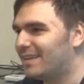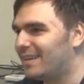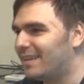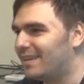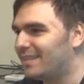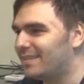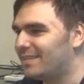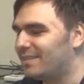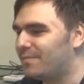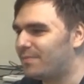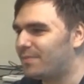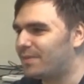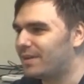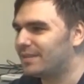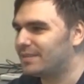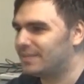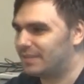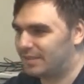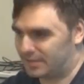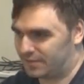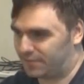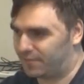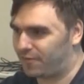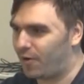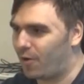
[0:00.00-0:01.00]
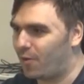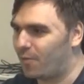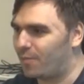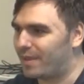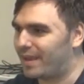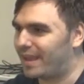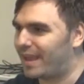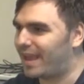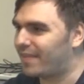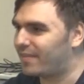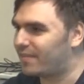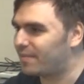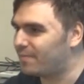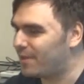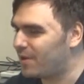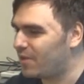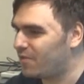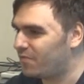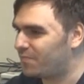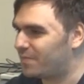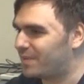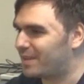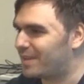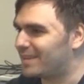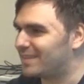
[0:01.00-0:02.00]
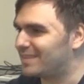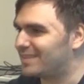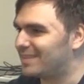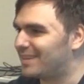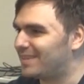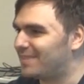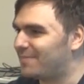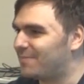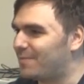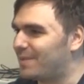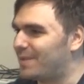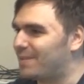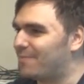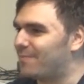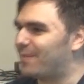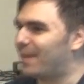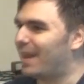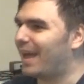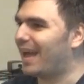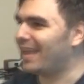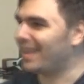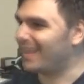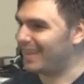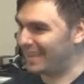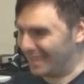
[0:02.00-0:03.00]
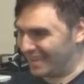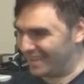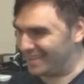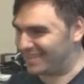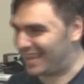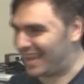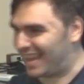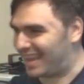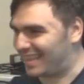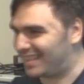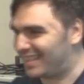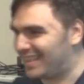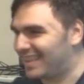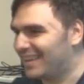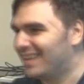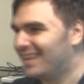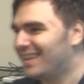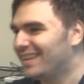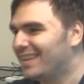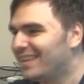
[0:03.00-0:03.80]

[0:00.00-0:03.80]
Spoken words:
and the press is foaming at the mouth, because they're implying that